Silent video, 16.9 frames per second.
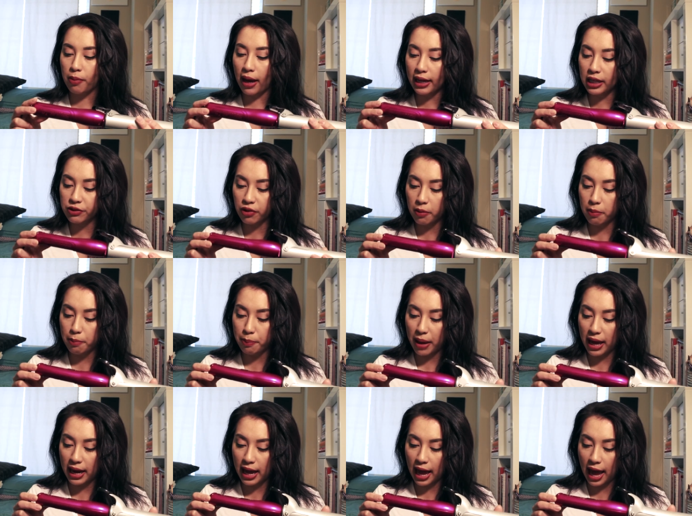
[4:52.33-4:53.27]
mine is from
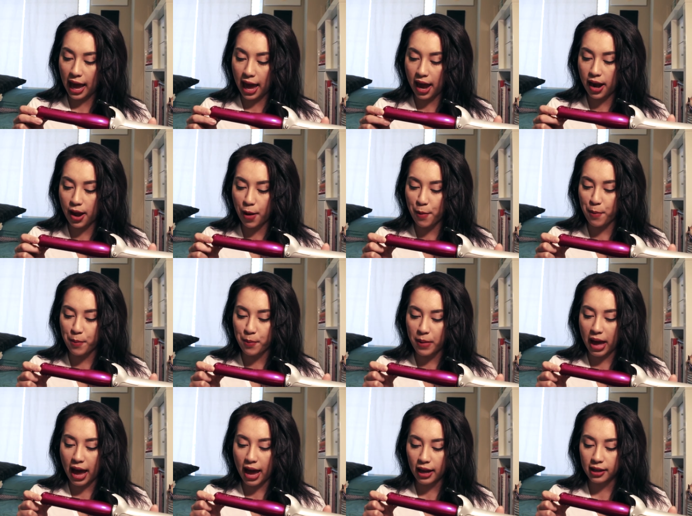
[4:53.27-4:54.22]
Bedhead
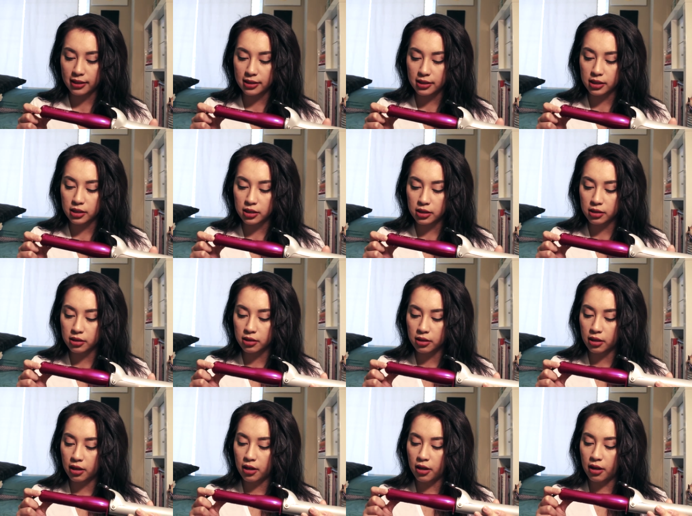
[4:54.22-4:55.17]
Maxed
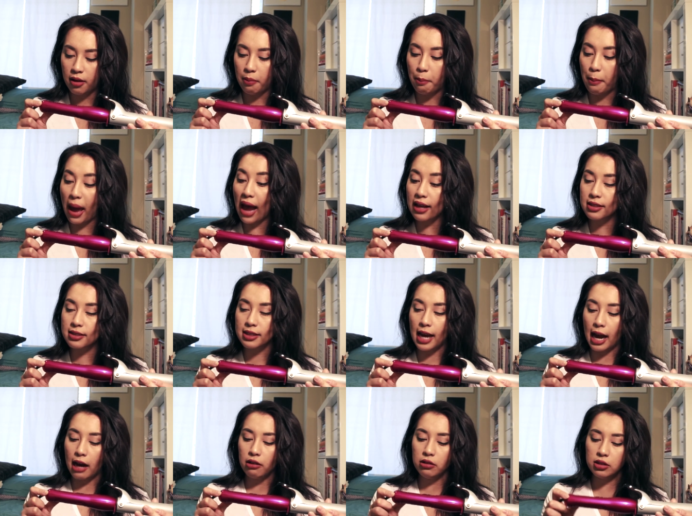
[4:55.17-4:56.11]

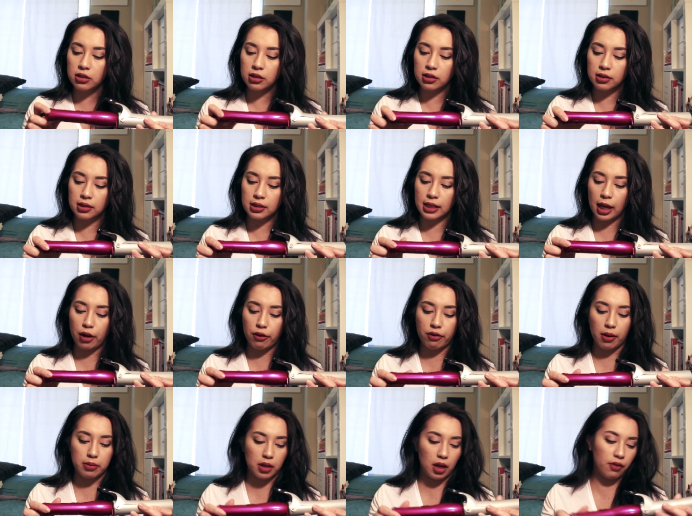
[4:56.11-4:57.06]
Out. It's kind of
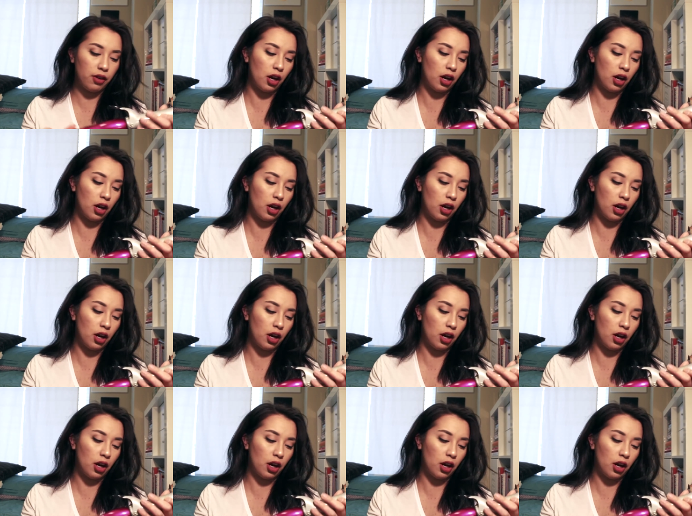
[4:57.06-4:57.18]
rubbed off